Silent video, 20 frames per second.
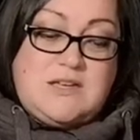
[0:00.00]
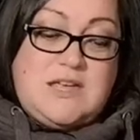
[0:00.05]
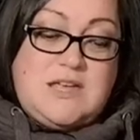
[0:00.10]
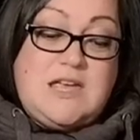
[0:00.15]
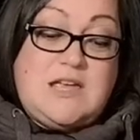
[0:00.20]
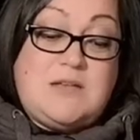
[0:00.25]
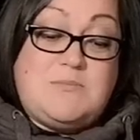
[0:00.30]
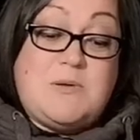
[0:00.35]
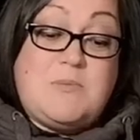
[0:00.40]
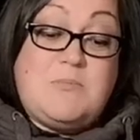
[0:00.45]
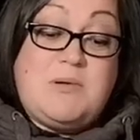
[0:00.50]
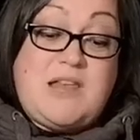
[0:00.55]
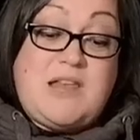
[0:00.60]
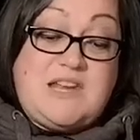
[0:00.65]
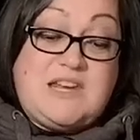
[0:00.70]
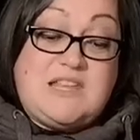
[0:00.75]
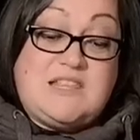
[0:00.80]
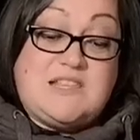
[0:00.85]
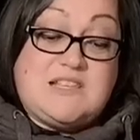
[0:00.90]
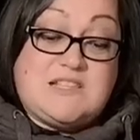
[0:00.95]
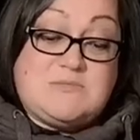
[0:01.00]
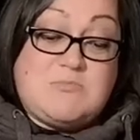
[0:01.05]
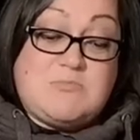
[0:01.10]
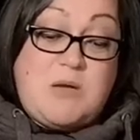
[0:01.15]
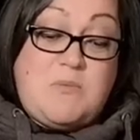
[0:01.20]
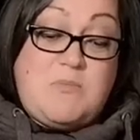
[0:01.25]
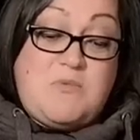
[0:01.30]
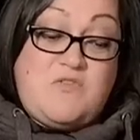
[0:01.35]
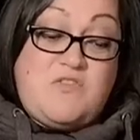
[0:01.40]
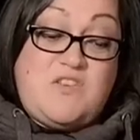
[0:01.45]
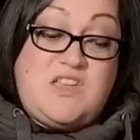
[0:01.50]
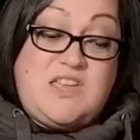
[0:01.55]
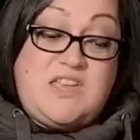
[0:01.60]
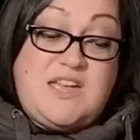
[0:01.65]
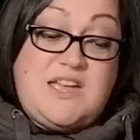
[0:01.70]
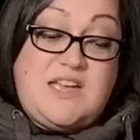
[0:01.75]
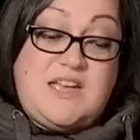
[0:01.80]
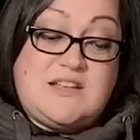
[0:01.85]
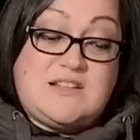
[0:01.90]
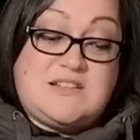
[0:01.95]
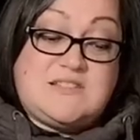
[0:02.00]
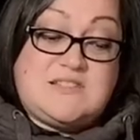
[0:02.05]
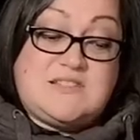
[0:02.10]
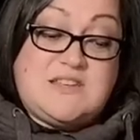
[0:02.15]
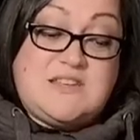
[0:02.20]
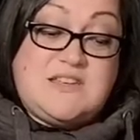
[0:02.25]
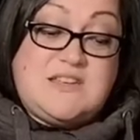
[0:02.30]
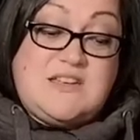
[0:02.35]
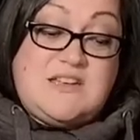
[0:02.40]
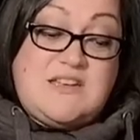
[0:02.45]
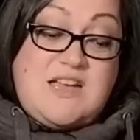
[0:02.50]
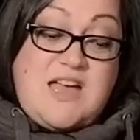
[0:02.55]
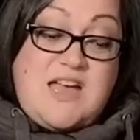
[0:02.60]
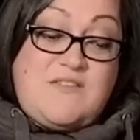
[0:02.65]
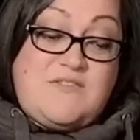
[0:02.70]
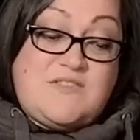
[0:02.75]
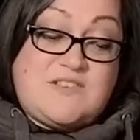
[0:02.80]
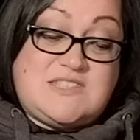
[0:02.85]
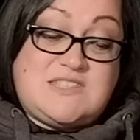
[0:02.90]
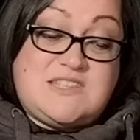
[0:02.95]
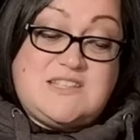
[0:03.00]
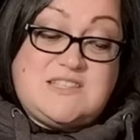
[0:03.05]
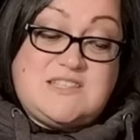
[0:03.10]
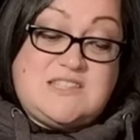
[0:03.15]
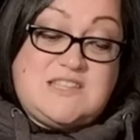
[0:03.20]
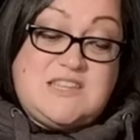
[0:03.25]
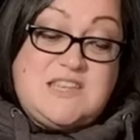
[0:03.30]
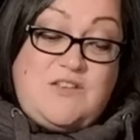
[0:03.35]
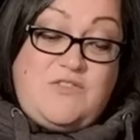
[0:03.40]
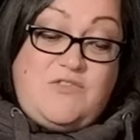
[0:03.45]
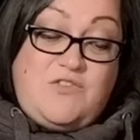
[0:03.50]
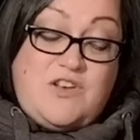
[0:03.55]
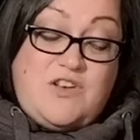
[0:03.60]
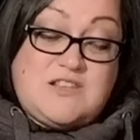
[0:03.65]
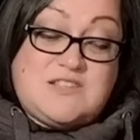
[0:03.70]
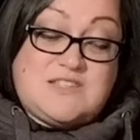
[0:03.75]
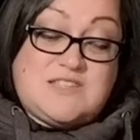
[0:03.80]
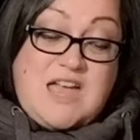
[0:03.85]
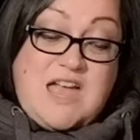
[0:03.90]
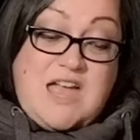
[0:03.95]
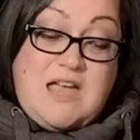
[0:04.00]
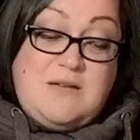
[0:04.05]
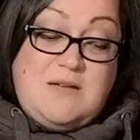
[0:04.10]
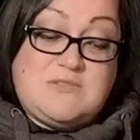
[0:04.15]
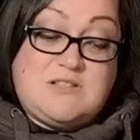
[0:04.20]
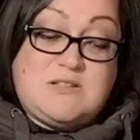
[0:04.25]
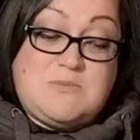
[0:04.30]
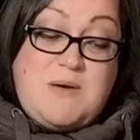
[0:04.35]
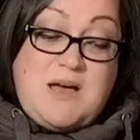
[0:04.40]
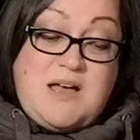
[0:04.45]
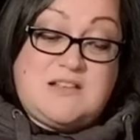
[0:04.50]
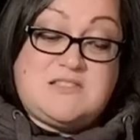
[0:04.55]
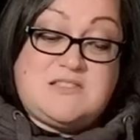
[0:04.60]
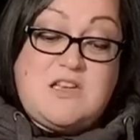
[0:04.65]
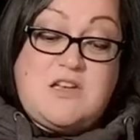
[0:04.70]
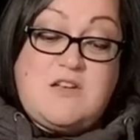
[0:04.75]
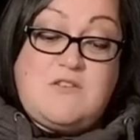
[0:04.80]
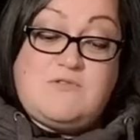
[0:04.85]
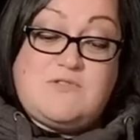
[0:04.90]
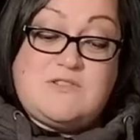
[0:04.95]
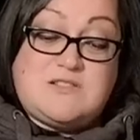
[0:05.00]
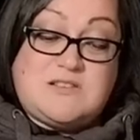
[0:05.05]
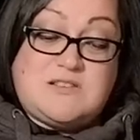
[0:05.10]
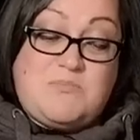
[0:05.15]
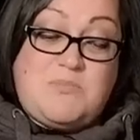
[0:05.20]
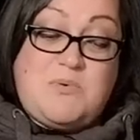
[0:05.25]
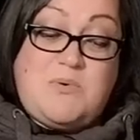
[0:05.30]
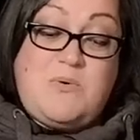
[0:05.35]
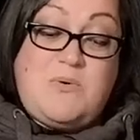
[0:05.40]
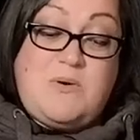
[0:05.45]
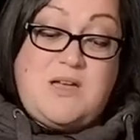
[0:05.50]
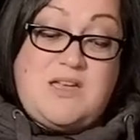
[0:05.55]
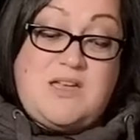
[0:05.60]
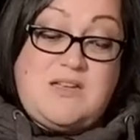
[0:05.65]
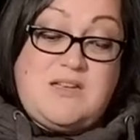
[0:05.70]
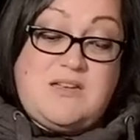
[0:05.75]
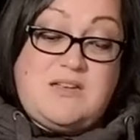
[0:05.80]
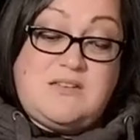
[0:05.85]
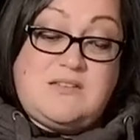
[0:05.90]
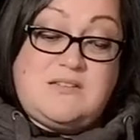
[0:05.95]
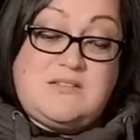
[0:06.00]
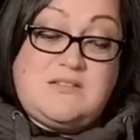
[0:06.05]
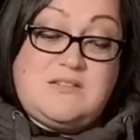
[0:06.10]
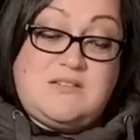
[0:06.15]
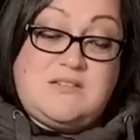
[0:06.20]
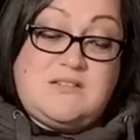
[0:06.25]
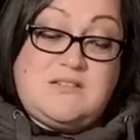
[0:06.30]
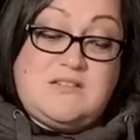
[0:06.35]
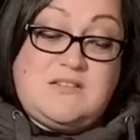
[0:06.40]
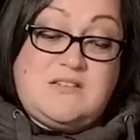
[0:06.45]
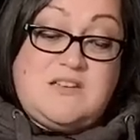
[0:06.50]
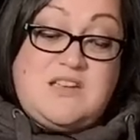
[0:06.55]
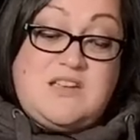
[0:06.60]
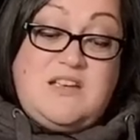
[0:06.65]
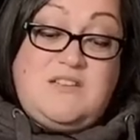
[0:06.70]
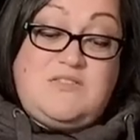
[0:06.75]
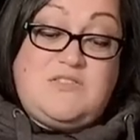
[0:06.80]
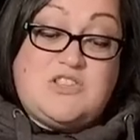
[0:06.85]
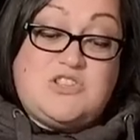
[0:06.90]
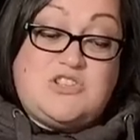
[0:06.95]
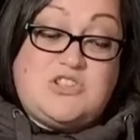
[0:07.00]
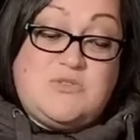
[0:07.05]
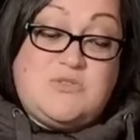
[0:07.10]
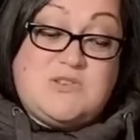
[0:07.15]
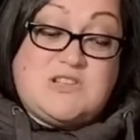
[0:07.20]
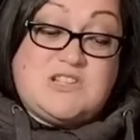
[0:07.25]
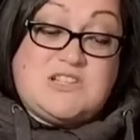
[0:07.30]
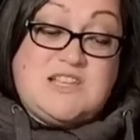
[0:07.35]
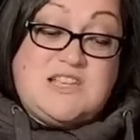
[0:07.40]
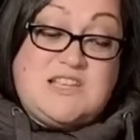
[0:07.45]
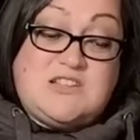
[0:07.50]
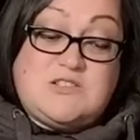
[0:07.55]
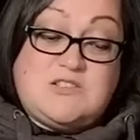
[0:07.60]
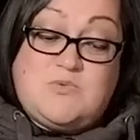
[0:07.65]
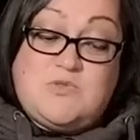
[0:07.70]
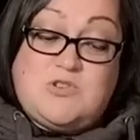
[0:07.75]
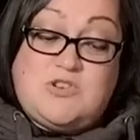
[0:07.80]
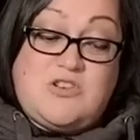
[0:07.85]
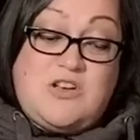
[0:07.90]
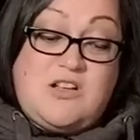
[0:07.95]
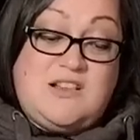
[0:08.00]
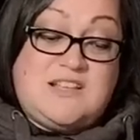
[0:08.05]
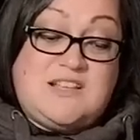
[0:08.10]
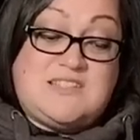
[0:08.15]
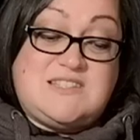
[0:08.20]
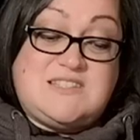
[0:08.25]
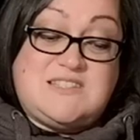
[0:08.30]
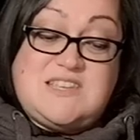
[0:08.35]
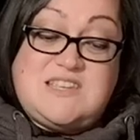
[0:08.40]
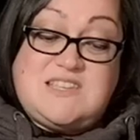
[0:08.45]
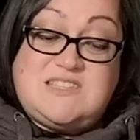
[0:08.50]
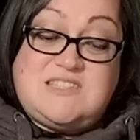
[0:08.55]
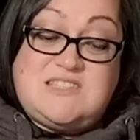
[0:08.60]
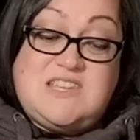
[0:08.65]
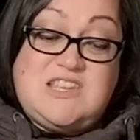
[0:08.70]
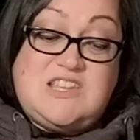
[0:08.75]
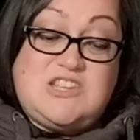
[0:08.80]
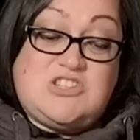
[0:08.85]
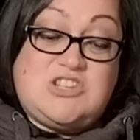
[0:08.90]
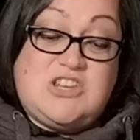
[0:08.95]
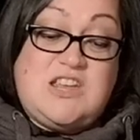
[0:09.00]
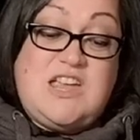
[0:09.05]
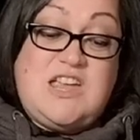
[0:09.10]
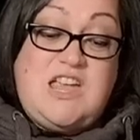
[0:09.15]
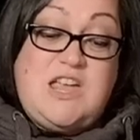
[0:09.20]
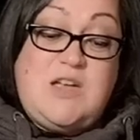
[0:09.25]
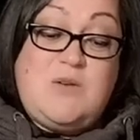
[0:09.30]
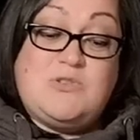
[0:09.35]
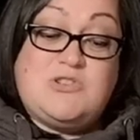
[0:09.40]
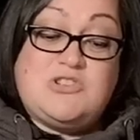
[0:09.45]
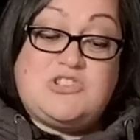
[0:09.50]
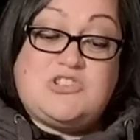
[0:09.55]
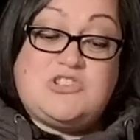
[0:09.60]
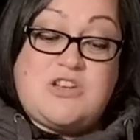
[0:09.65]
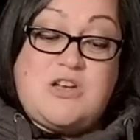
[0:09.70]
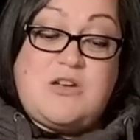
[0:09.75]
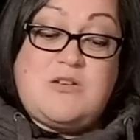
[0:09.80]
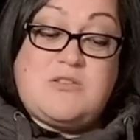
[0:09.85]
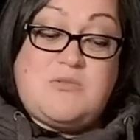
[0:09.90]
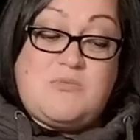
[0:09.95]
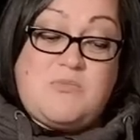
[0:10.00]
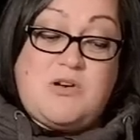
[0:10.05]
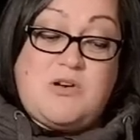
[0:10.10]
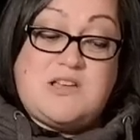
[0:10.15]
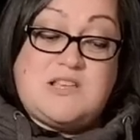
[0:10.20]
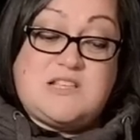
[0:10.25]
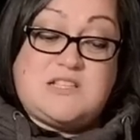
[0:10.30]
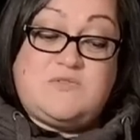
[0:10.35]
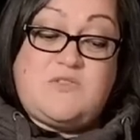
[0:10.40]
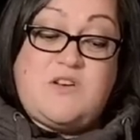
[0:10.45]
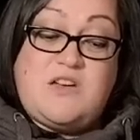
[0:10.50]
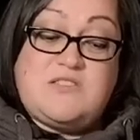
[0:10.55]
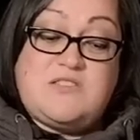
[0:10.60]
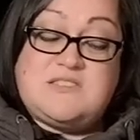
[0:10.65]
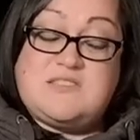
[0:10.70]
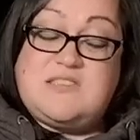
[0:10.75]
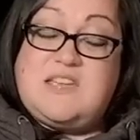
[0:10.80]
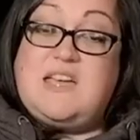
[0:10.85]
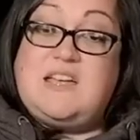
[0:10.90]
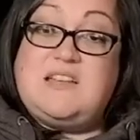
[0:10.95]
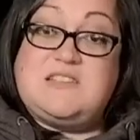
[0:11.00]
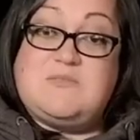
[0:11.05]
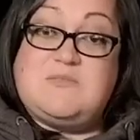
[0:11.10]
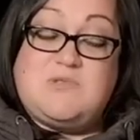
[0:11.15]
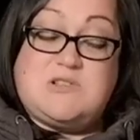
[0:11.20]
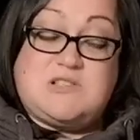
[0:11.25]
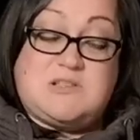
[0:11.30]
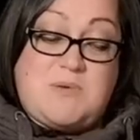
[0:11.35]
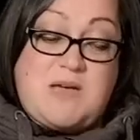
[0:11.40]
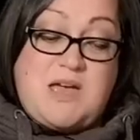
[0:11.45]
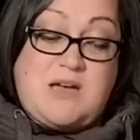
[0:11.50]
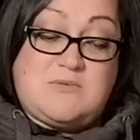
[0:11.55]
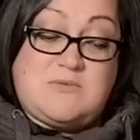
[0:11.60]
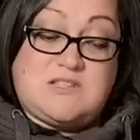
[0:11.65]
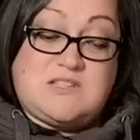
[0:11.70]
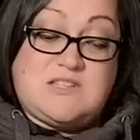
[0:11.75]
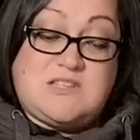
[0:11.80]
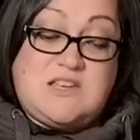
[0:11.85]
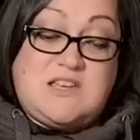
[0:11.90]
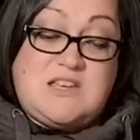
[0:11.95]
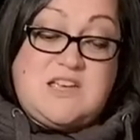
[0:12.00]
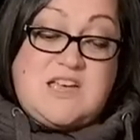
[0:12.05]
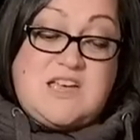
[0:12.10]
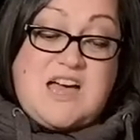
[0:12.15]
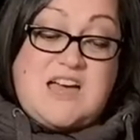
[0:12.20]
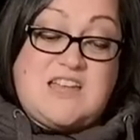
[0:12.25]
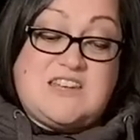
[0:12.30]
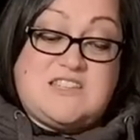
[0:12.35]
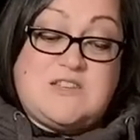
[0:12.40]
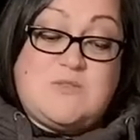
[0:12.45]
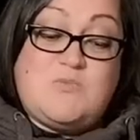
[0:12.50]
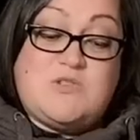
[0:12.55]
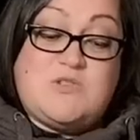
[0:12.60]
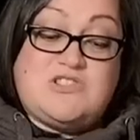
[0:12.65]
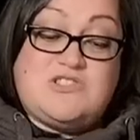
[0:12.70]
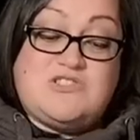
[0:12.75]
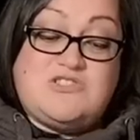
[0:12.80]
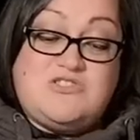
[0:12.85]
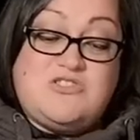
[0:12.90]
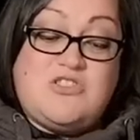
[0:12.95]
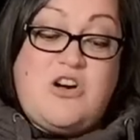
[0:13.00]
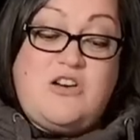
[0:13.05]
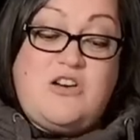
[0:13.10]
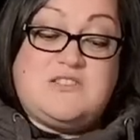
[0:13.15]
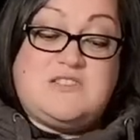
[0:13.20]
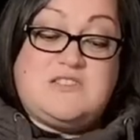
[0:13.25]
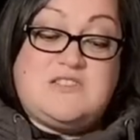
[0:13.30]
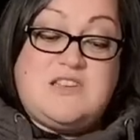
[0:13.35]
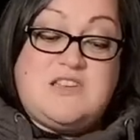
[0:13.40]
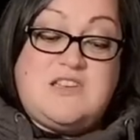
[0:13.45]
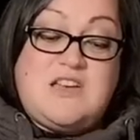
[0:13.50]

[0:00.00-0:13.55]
He had been planning this moment for years, ever since he first came to Passover as a boy. If the Jewish leaders would not listen to his teaching, he would show them what his Father's kingdom was about, and it was not